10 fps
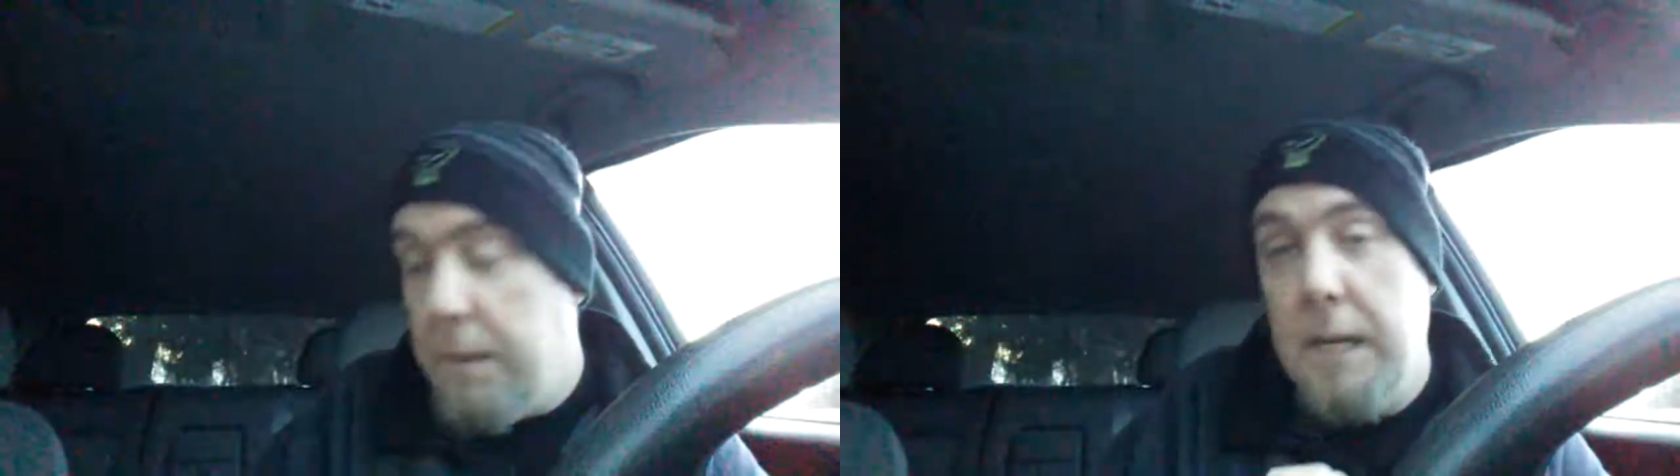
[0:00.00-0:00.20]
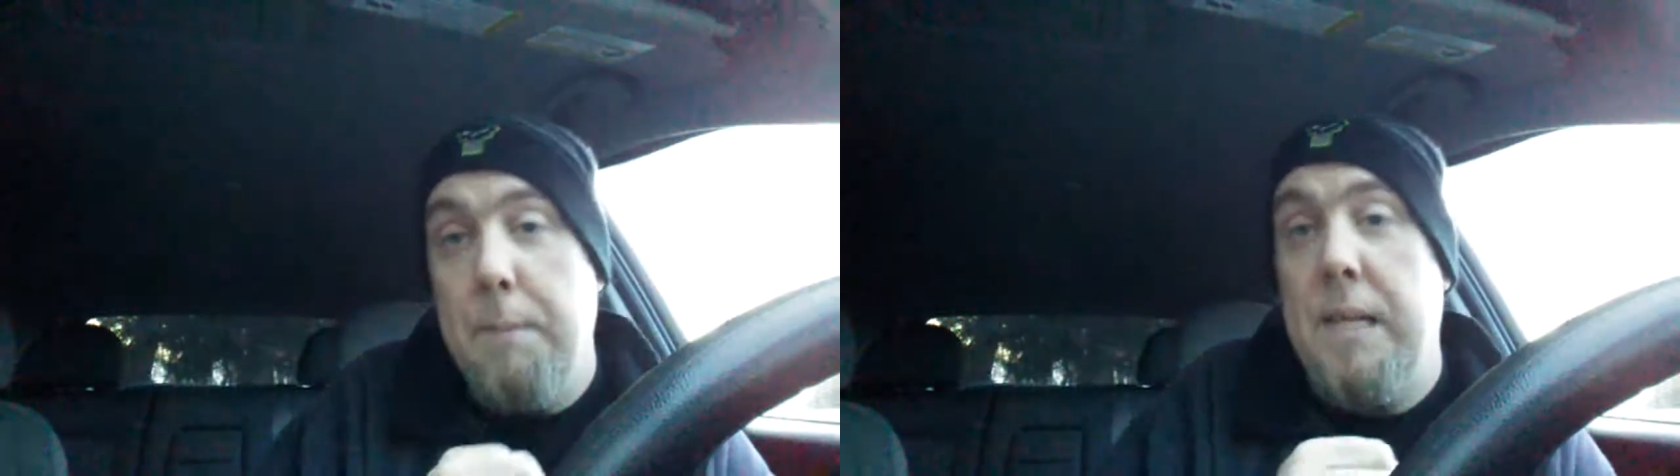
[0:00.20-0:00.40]

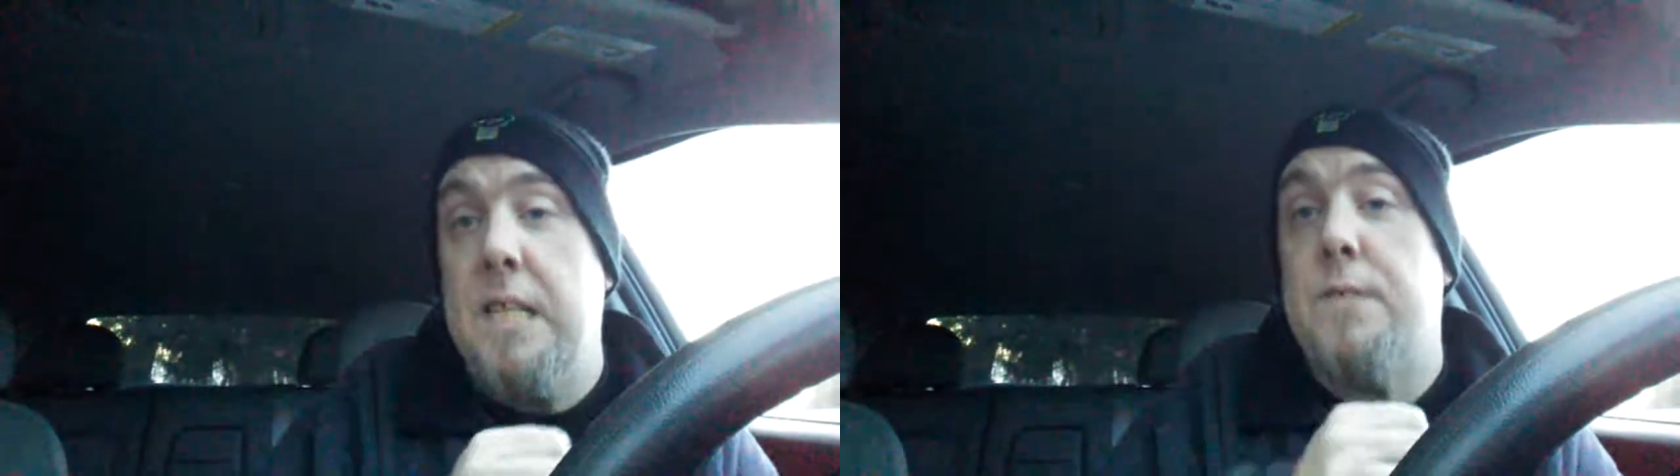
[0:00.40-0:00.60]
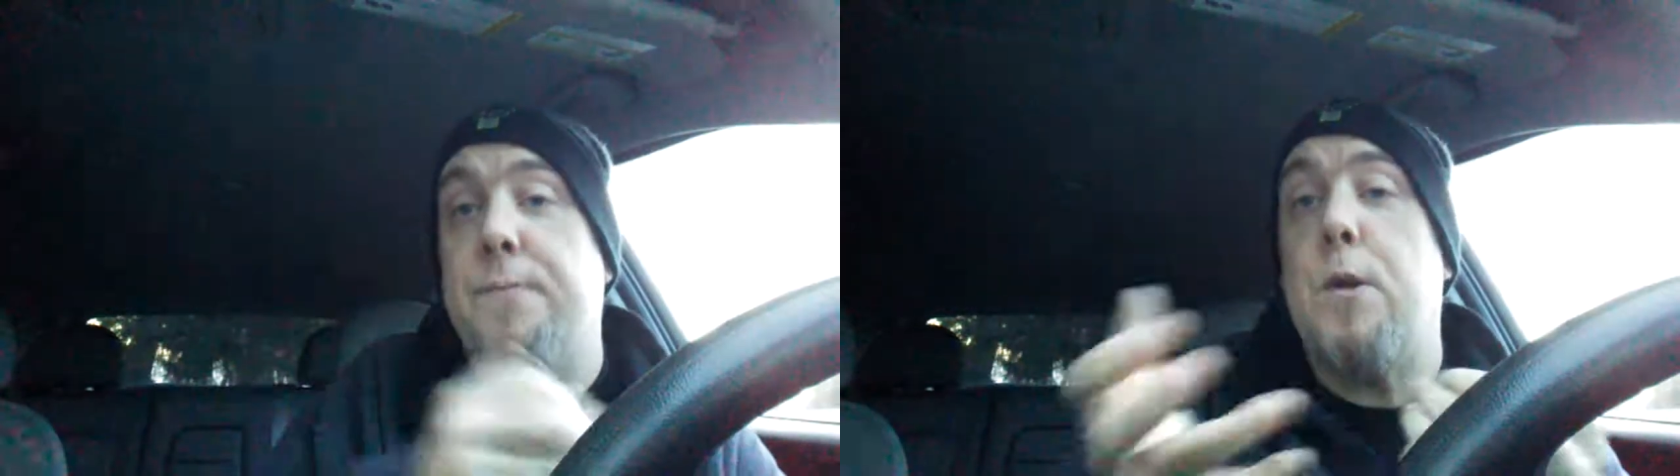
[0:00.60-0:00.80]

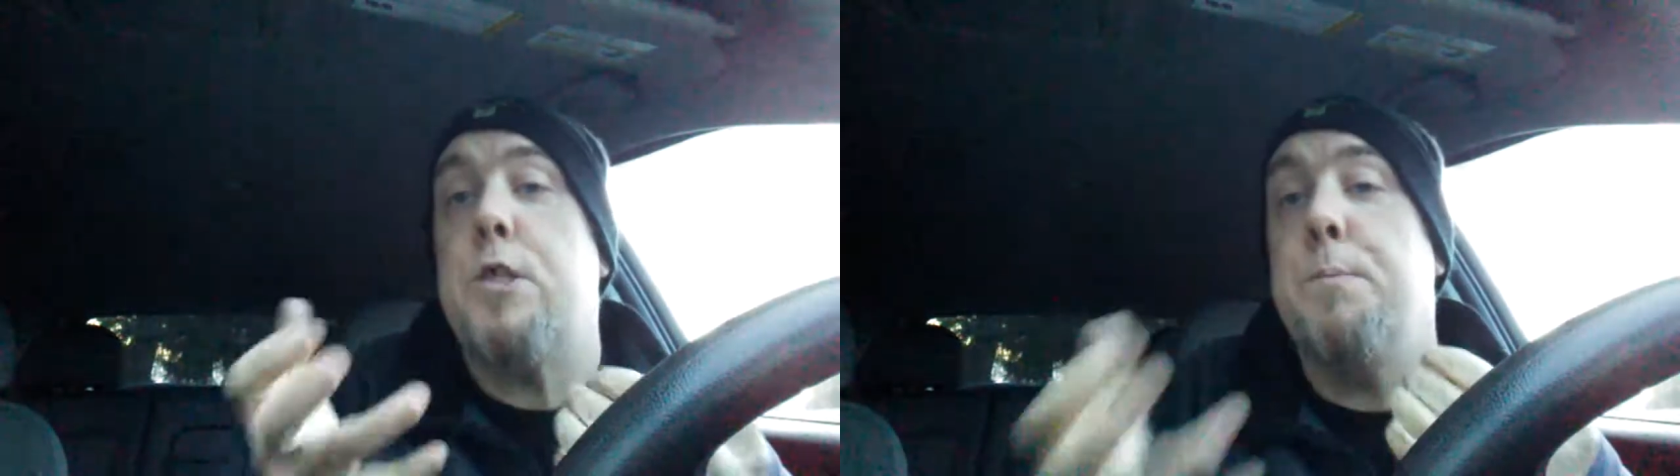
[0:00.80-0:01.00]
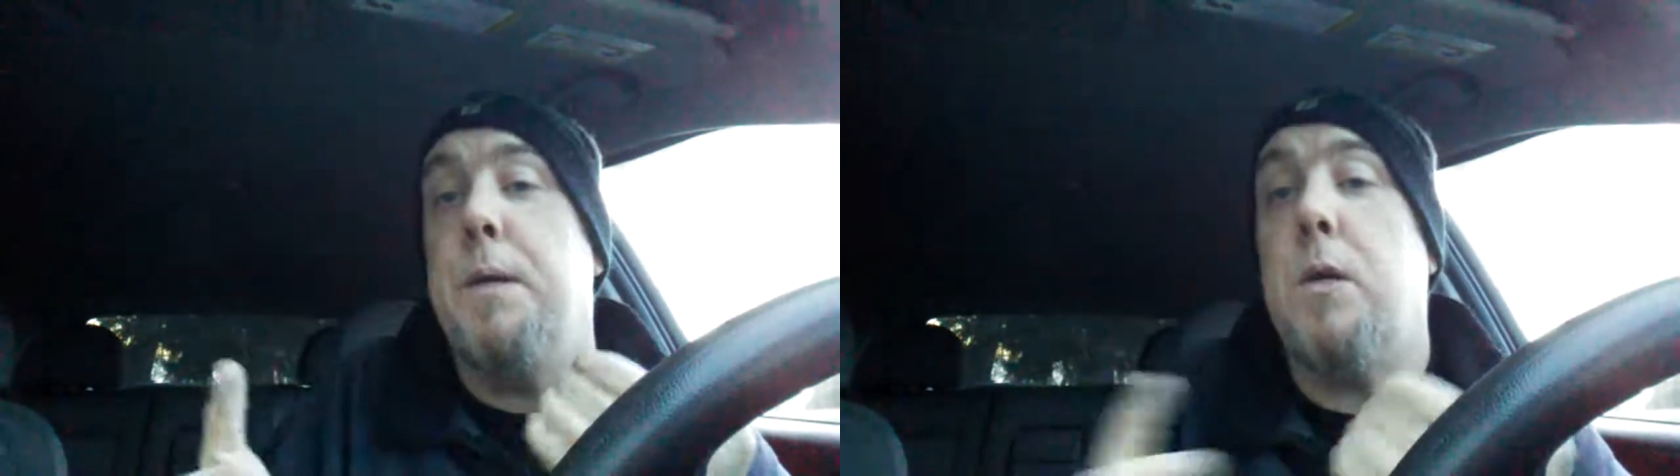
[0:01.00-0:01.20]
his
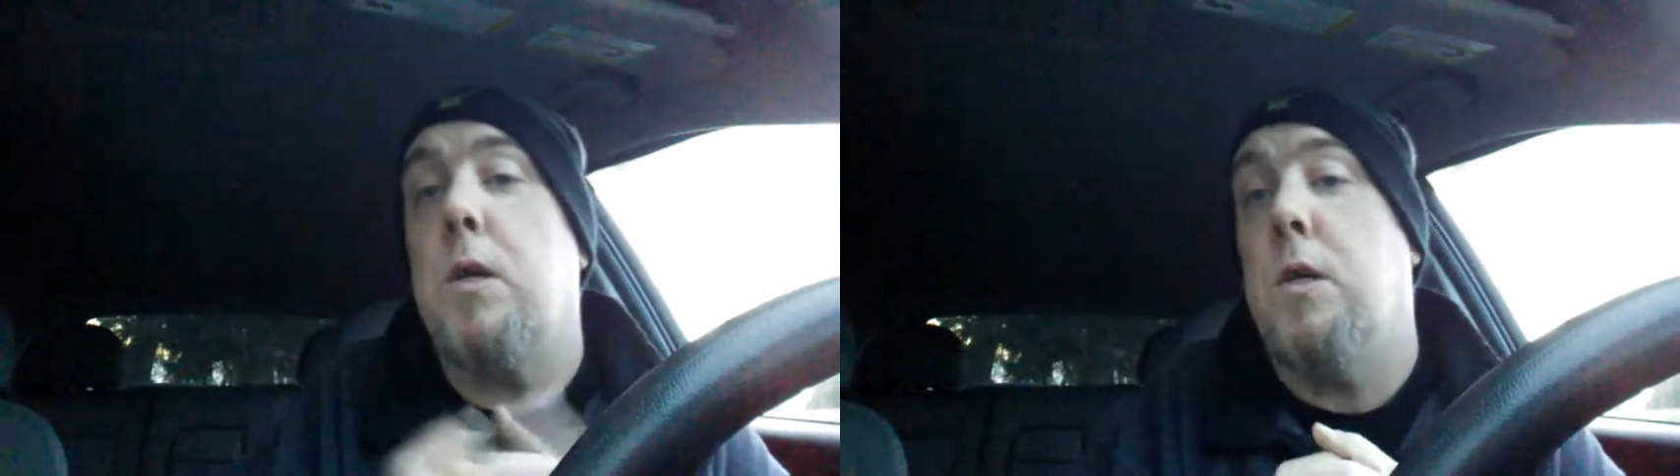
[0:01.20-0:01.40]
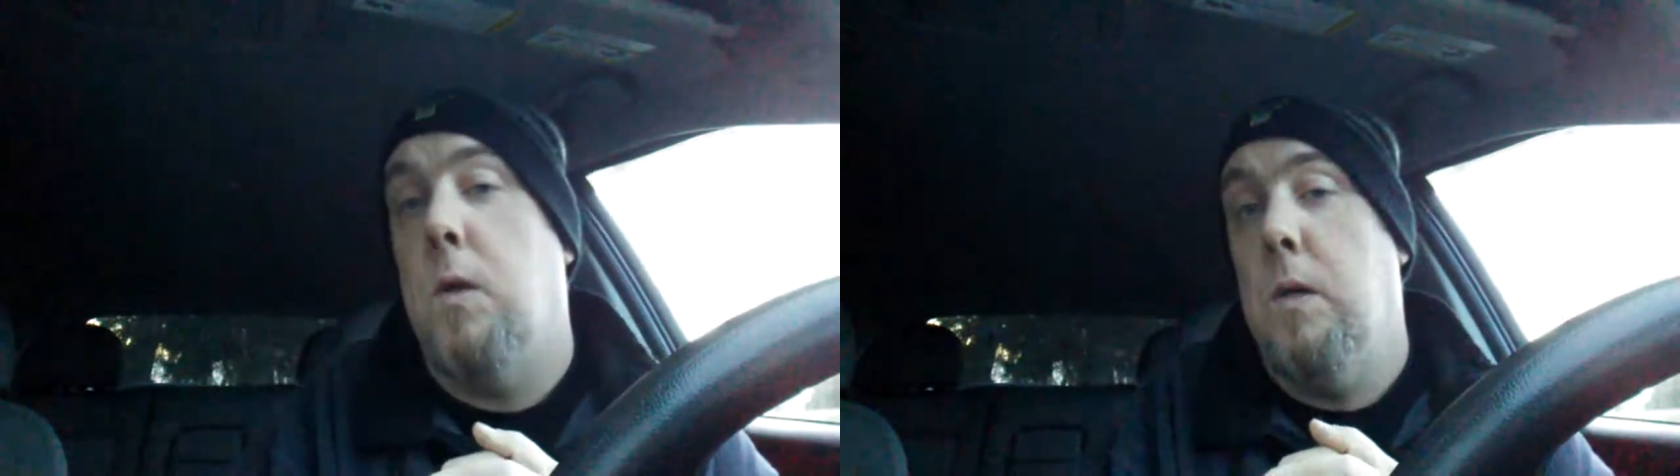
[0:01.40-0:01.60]
first
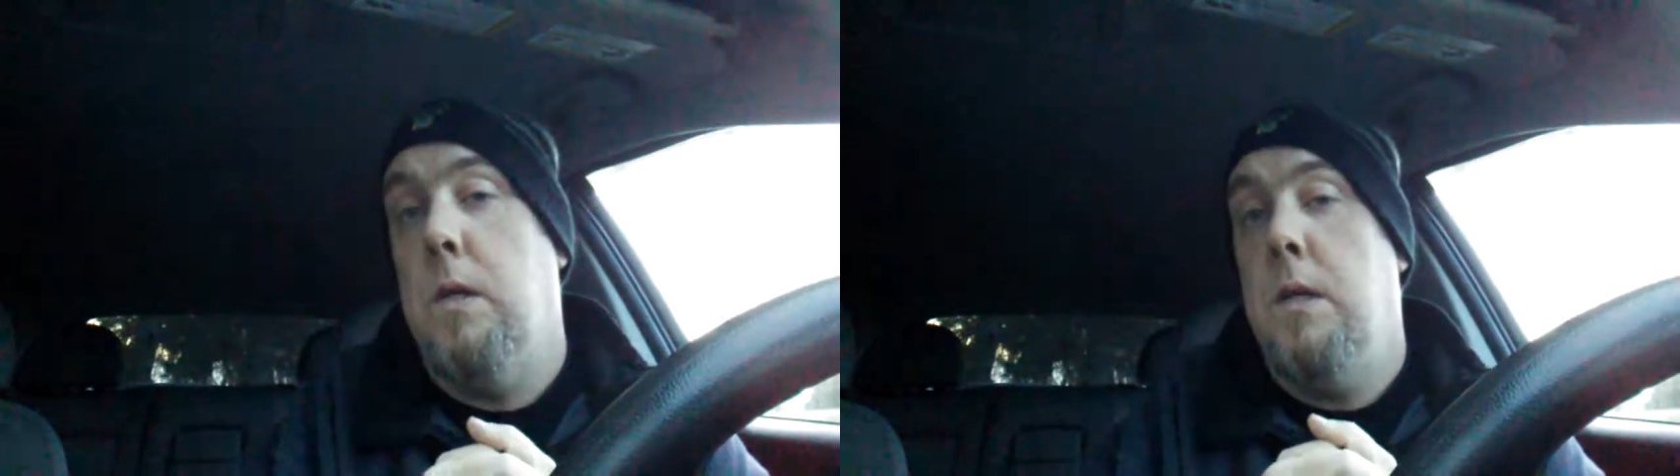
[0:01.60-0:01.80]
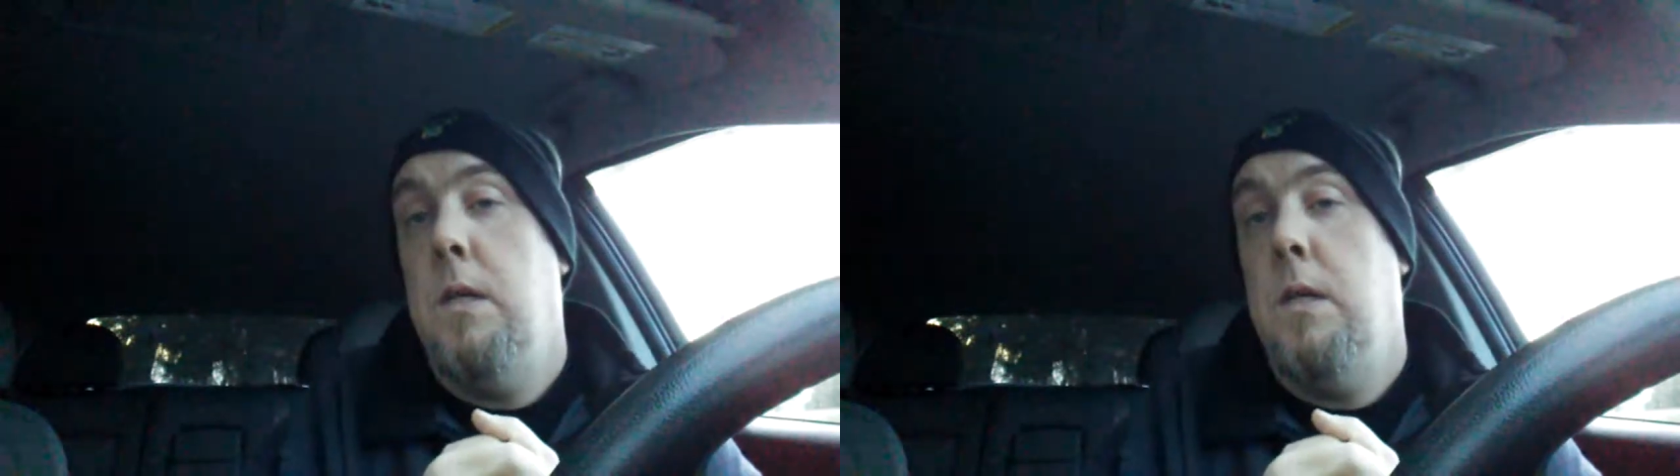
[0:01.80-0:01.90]
miracle.